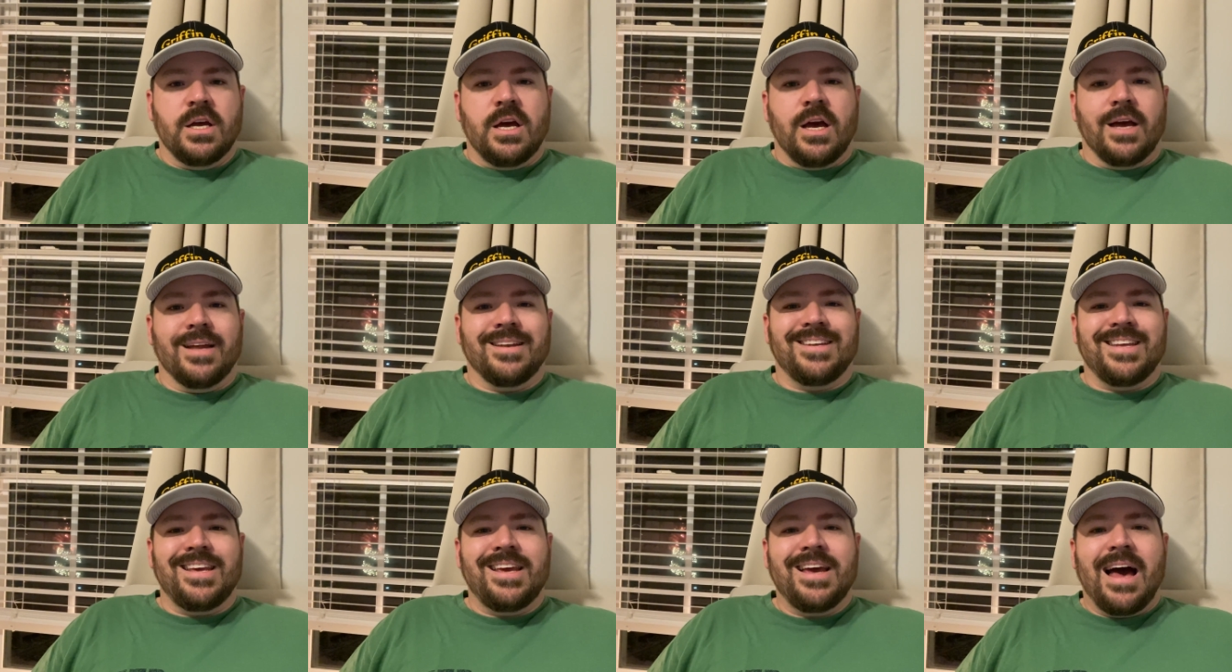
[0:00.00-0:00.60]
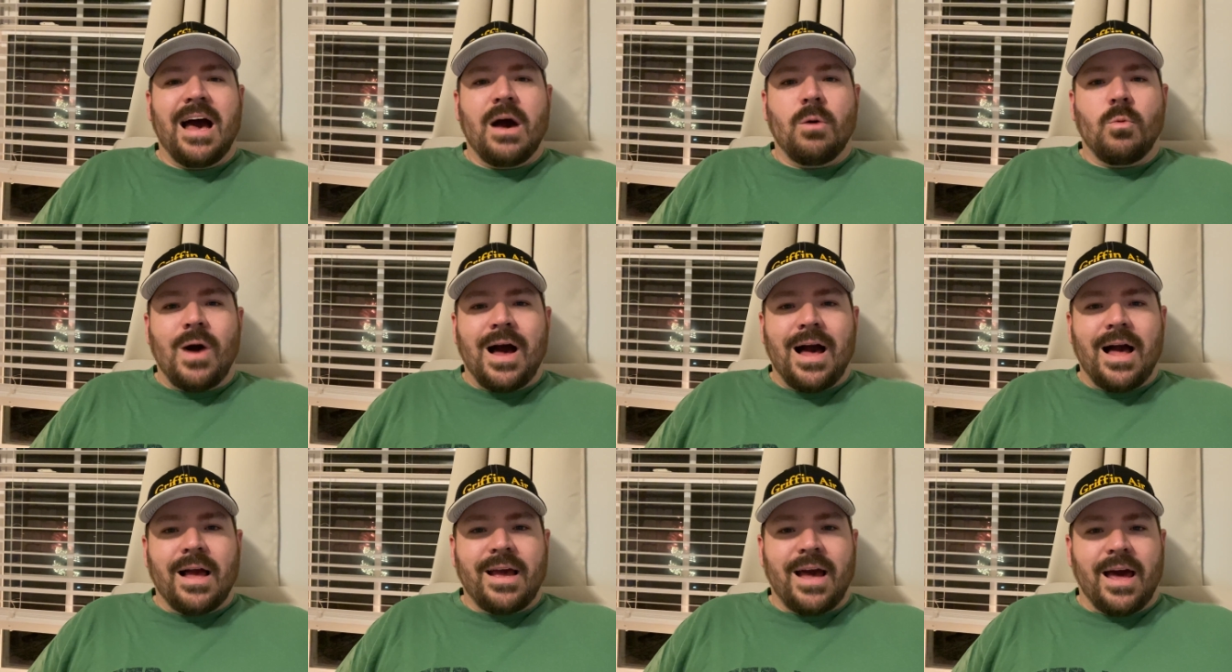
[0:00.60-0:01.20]
a
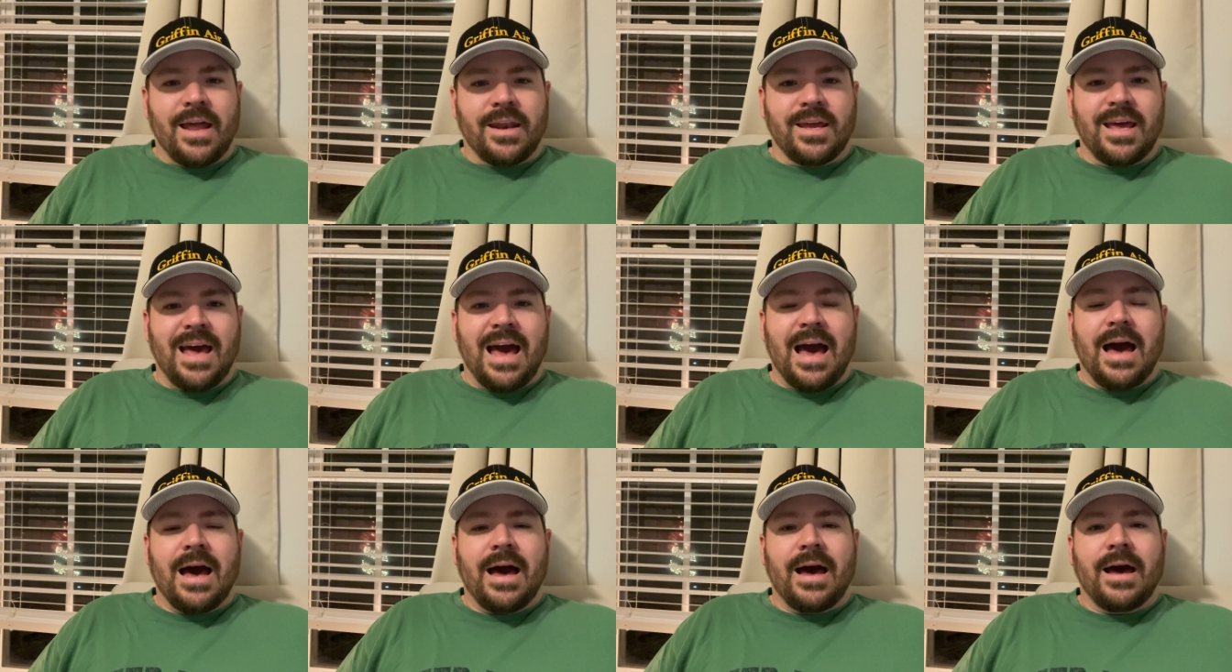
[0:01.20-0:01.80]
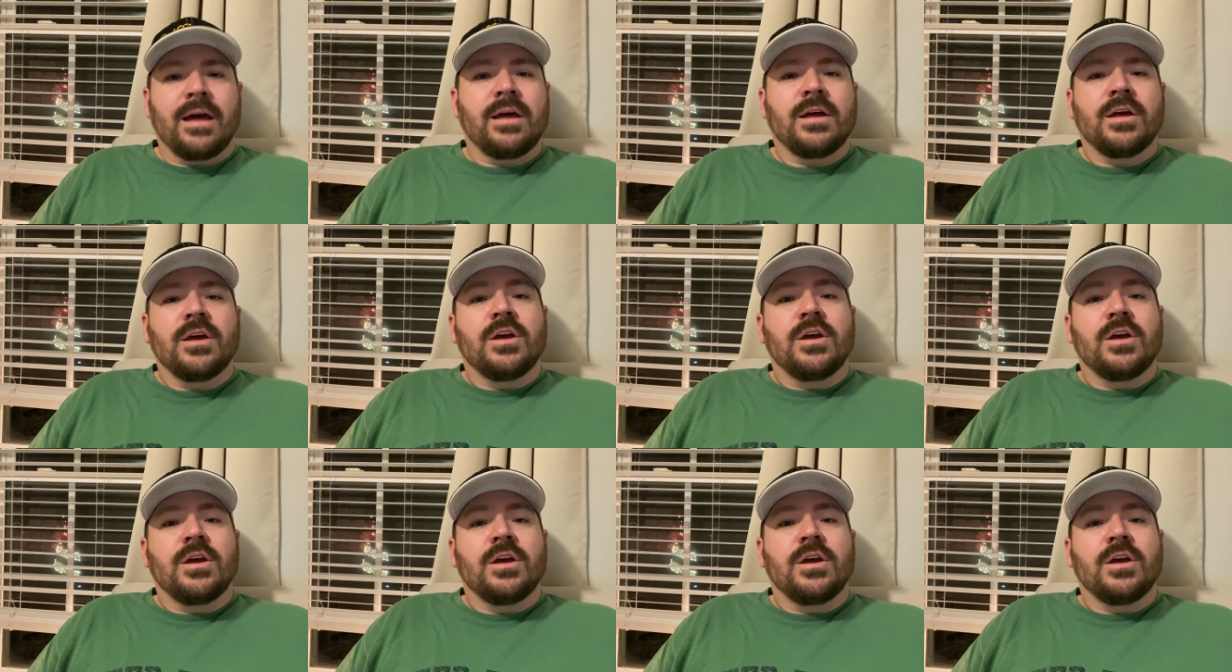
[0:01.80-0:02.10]
DIY kind of guy,